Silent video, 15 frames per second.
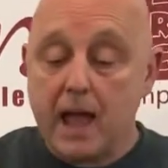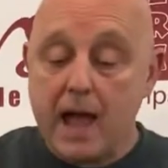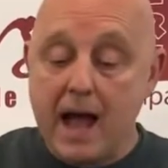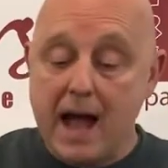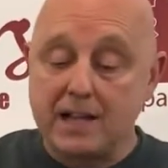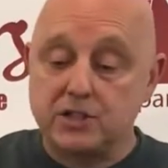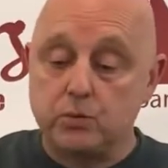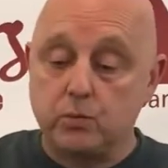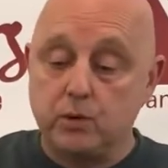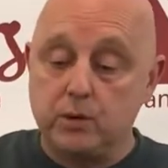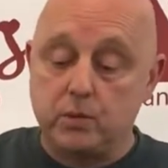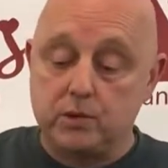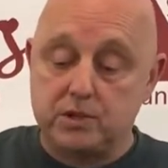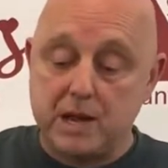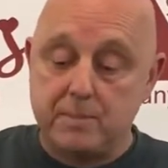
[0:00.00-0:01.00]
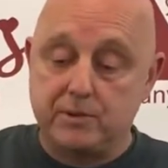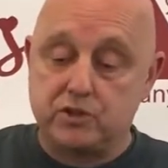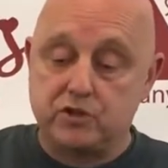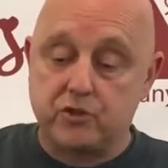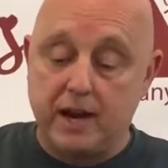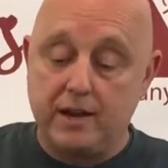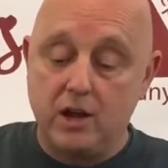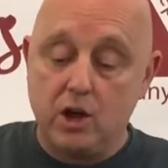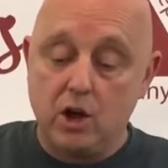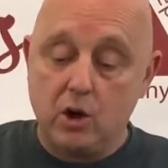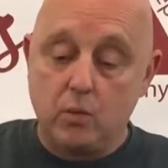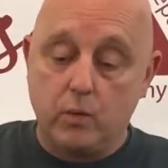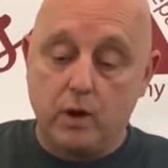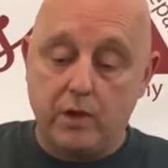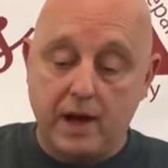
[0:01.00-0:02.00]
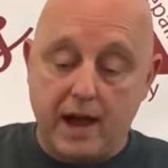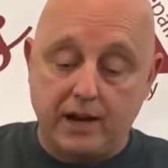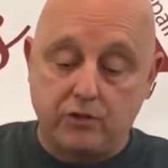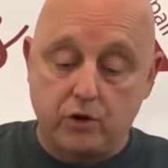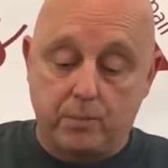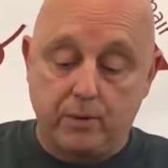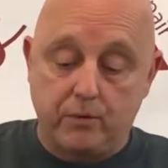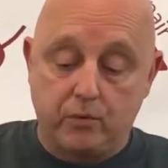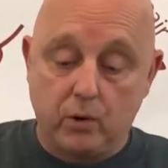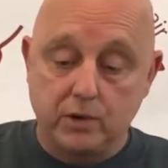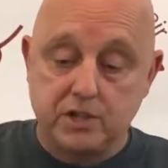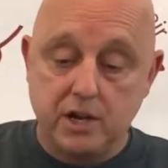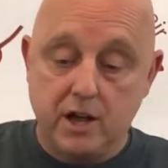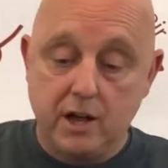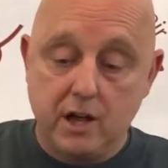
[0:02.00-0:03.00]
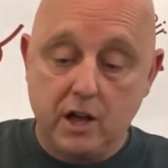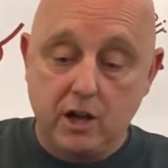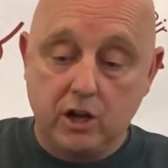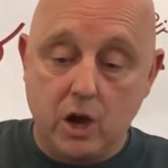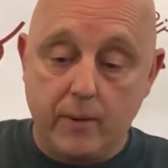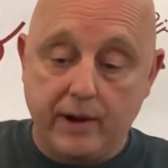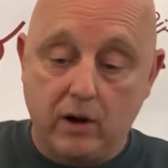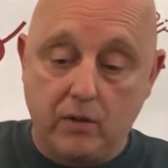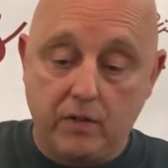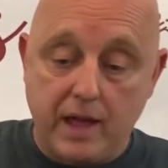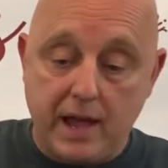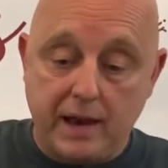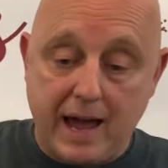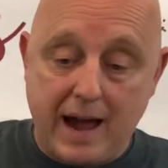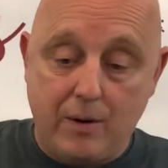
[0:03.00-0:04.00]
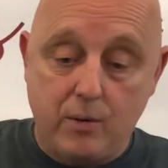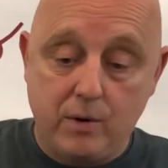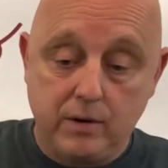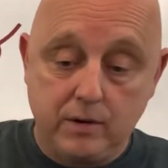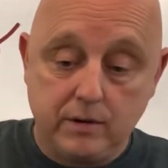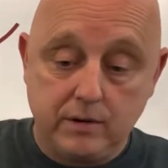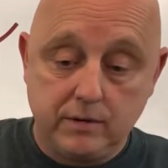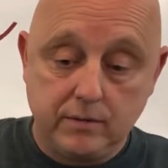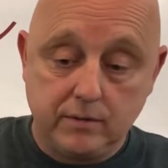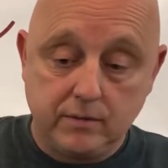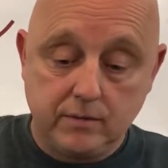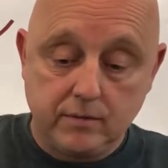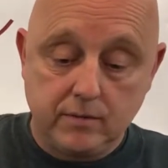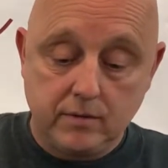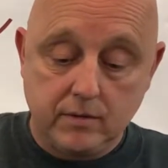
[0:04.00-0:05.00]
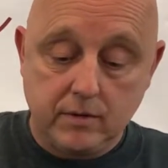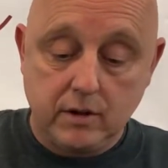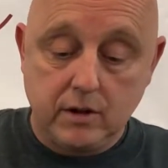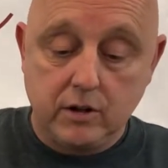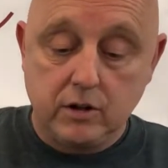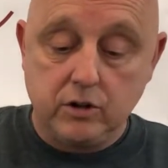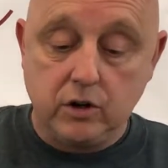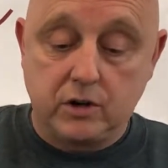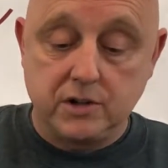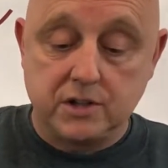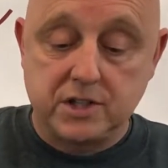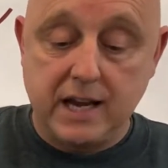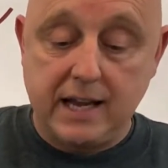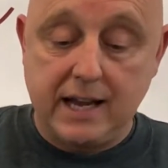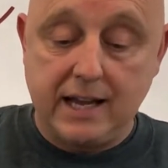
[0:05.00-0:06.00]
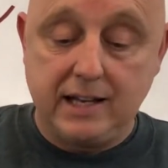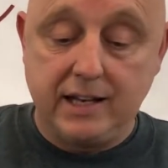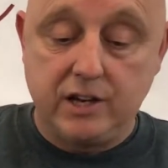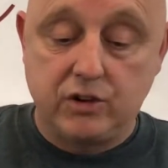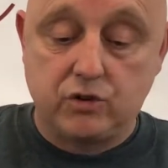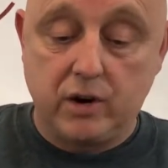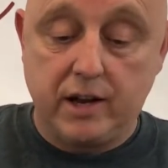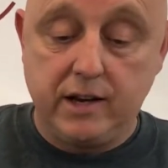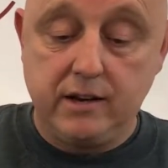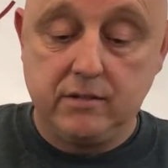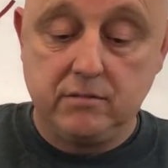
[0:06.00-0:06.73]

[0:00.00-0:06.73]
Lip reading: as we will demonstrate with a drop of water going on there now. You can see it literally